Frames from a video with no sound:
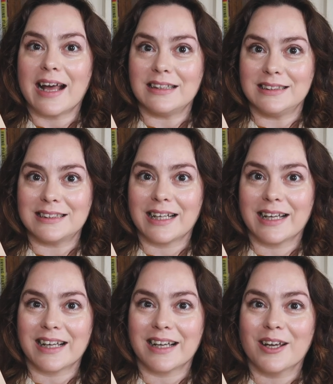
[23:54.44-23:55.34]

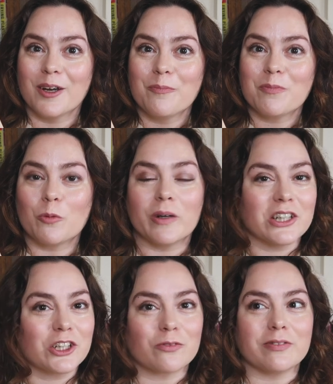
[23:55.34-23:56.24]
ending,
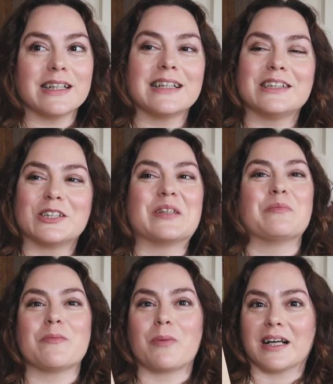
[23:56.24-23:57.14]
which really took
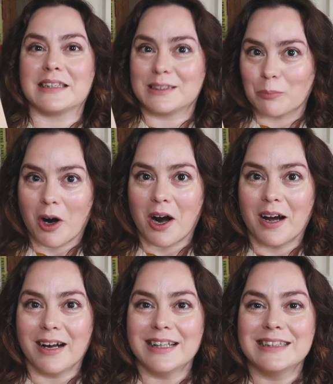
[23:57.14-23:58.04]
me by
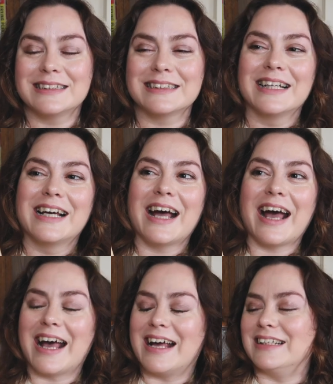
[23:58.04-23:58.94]
surprise.
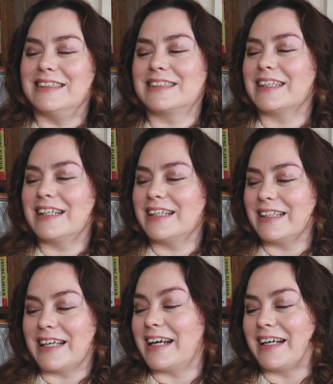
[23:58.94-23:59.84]
And
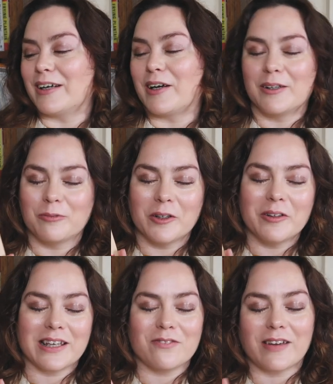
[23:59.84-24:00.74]
yeah, I
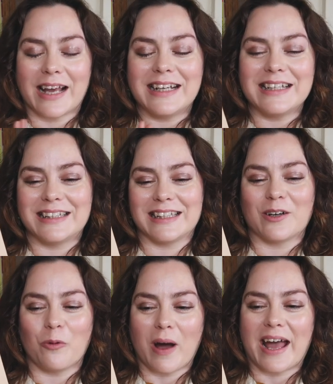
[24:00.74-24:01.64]
won't give
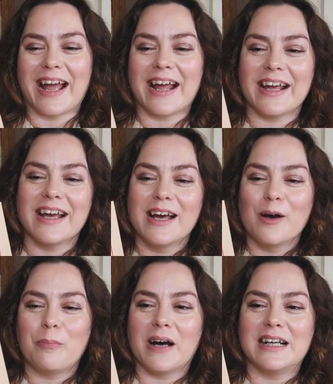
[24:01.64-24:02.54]
anything away,
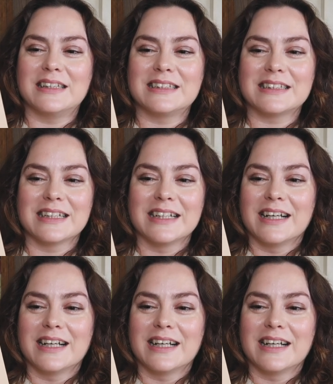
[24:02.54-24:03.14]
but